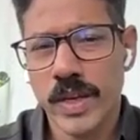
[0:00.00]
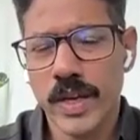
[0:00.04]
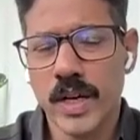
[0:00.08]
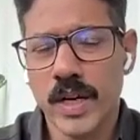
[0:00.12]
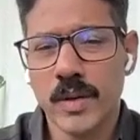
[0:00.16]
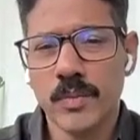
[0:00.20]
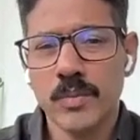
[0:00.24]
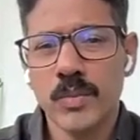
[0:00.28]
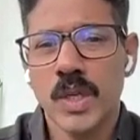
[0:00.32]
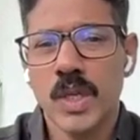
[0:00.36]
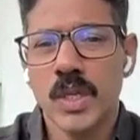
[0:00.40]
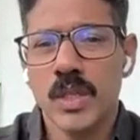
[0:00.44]

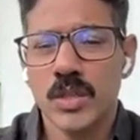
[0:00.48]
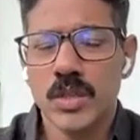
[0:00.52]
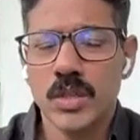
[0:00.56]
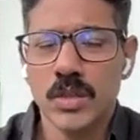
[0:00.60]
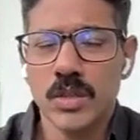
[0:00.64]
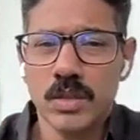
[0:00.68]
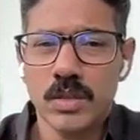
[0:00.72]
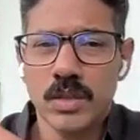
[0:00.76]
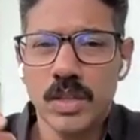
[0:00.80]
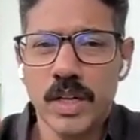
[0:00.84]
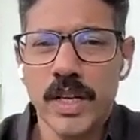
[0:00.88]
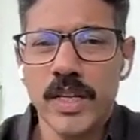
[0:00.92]
Yeah.
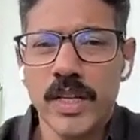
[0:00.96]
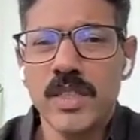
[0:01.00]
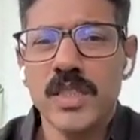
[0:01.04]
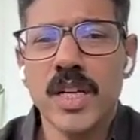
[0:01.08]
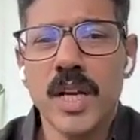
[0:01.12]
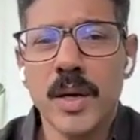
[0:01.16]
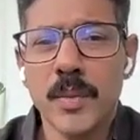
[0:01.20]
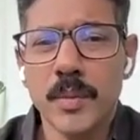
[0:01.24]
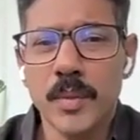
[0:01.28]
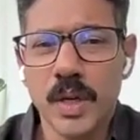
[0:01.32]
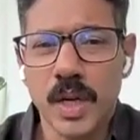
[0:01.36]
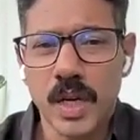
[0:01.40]
So the
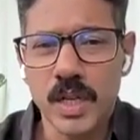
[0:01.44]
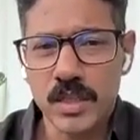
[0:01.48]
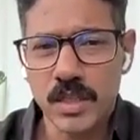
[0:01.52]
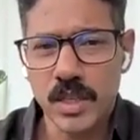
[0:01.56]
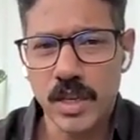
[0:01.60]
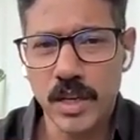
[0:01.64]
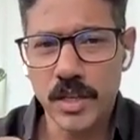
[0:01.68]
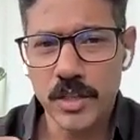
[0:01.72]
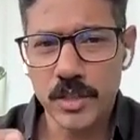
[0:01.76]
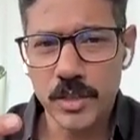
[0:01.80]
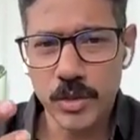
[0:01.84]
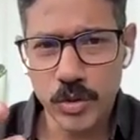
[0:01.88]
reason I'm
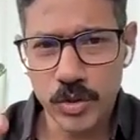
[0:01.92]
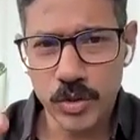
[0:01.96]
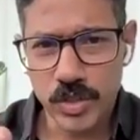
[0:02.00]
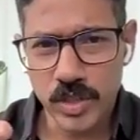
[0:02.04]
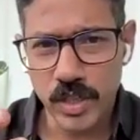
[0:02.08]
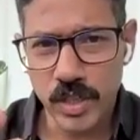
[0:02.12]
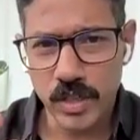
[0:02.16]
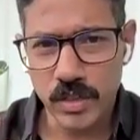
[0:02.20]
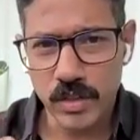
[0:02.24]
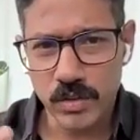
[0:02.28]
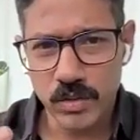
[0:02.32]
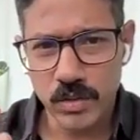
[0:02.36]
asking is you
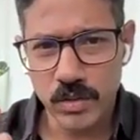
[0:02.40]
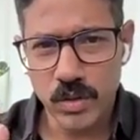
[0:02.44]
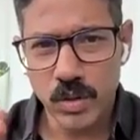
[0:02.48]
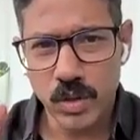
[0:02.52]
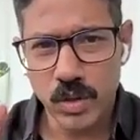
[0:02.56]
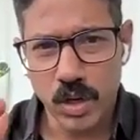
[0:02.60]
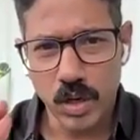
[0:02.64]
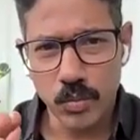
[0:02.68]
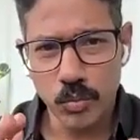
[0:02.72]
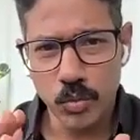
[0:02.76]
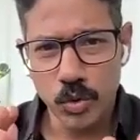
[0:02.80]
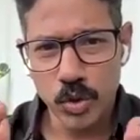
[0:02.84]
said
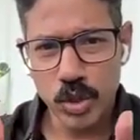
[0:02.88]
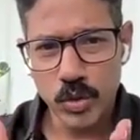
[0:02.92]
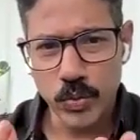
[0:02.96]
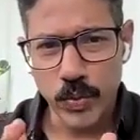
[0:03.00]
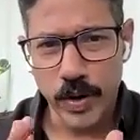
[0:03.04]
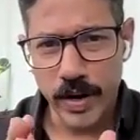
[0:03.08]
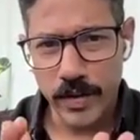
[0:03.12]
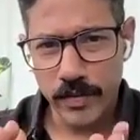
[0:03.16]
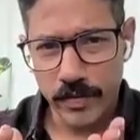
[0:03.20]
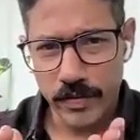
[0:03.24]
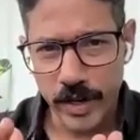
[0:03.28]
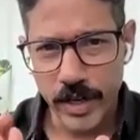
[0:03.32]
almost
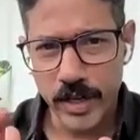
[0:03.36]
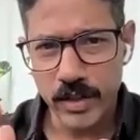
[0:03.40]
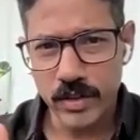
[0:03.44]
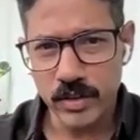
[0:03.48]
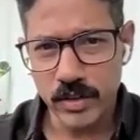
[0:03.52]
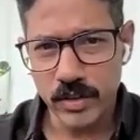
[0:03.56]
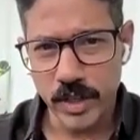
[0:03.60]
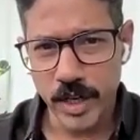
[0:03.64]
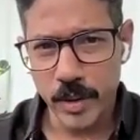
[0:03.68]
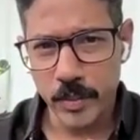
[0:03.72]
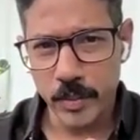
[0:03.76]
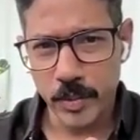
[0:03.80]
25 to
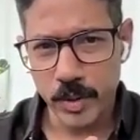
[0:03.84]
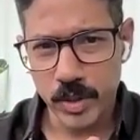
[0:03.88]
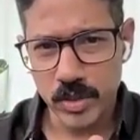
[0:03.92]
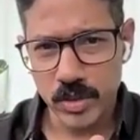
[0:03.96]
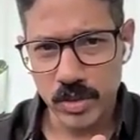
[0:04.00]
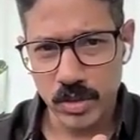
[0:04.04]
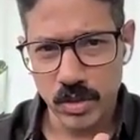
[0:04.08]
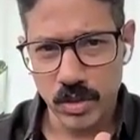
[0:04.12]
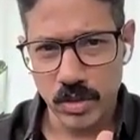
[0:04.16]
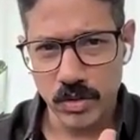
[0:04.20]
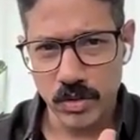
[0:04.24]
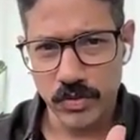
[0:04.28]

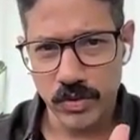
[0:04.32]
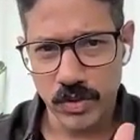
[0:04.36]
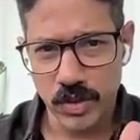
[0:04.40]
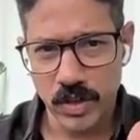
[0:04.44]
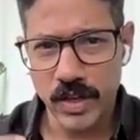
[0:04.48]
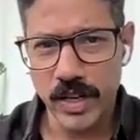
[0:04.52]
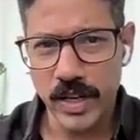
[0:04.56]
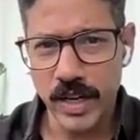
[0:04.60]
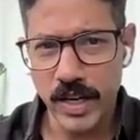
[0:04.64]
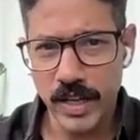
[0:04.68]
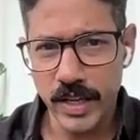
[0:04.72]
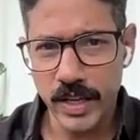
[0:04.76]
30% of
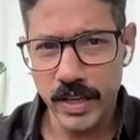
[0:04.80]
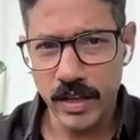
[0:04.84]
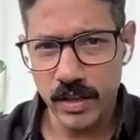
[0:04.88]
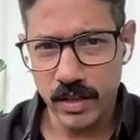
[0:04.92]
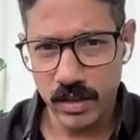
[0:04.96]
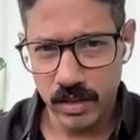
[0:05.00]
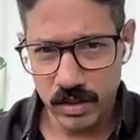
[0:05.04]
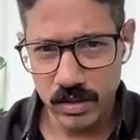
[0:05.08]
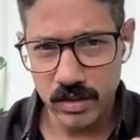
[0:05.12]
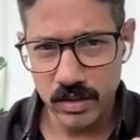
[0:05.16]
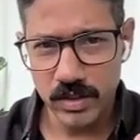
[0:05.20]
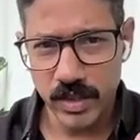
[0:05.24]
our
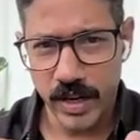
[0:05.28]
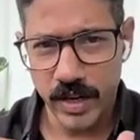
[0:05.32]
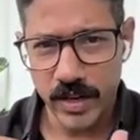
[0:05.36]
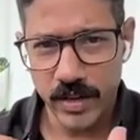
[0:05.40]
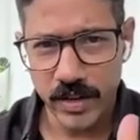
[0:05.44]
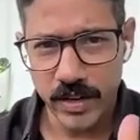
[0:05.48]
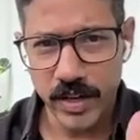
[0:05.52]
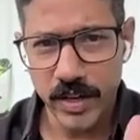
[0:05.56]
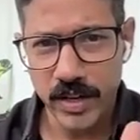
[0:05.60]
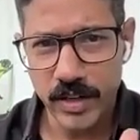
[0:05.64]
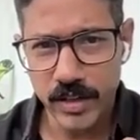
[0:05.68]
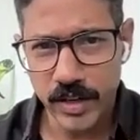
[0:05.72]
daily
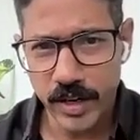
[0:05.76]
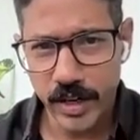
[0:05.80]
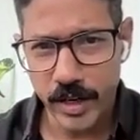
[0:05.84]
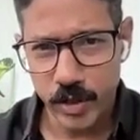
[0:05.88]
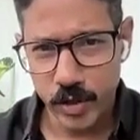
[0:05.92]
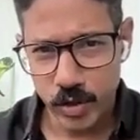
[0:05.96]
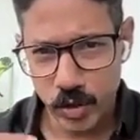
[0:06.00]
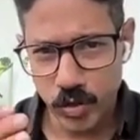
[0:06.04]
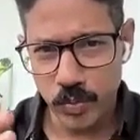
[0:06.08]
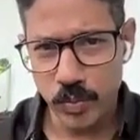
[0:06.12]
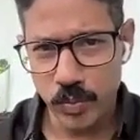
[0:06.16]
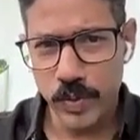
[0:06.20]
dietary
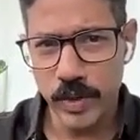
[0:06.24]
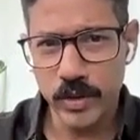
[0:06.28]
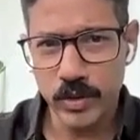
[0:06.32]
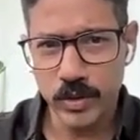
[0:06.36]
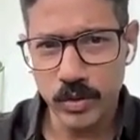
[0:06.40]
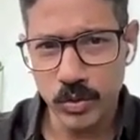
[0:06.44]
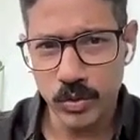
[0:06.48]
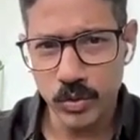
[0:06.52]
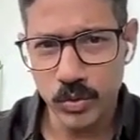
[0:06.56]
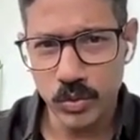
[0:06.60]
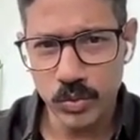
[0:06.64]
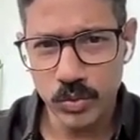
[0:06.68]
intake should be
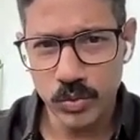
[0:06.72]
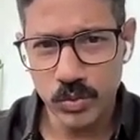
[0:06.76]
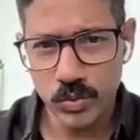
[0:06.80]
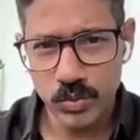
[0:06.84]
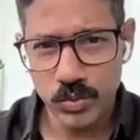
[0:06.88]
through